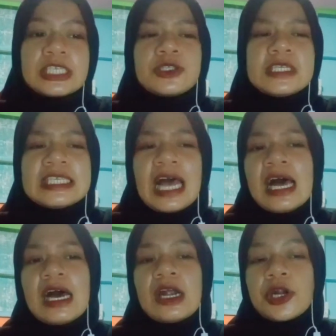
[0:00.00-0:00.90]
The students
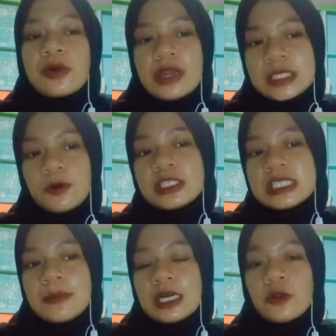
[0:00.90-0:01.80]
are
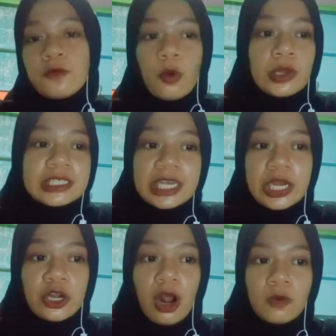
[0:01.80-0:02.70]
responsible for
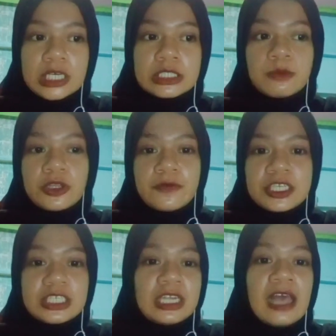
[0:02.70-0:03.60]
their own
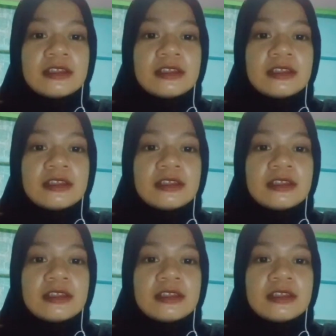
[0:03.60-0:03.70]
motivation,